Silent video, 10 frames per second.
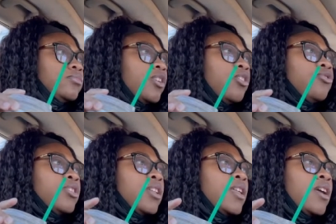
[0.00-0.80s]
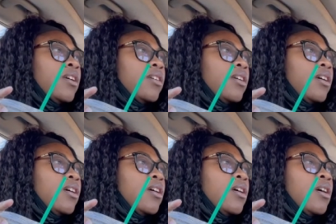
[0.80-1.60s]
Usually they
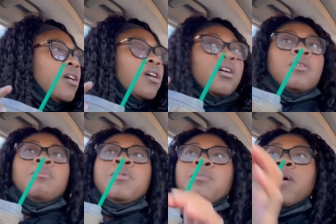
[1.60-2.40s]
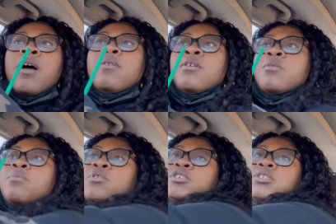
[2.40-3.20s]
be by the
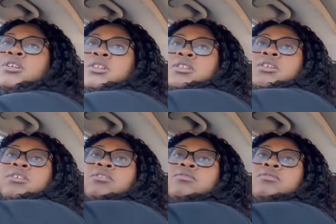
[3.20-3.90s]
abortion clinic.